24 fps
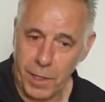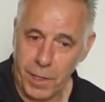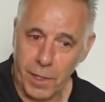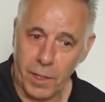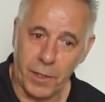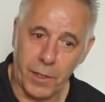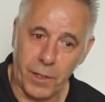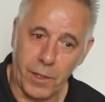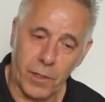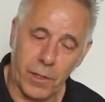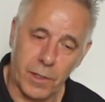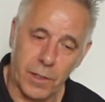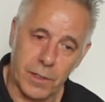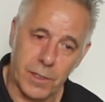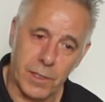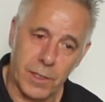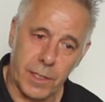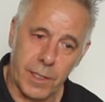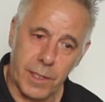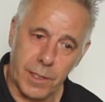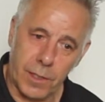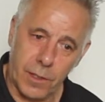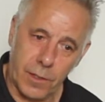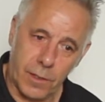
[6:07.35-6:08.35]
nearly got us
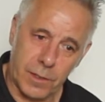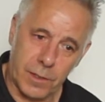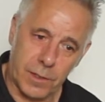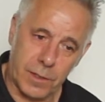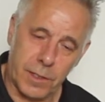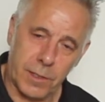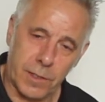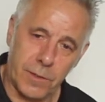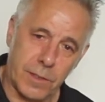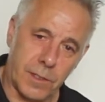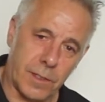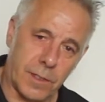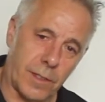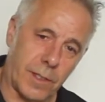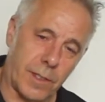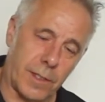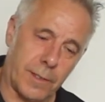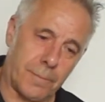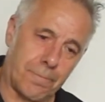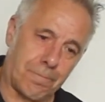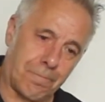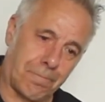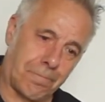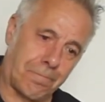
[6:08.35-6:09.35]
down
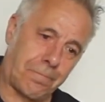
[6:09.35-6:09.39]
to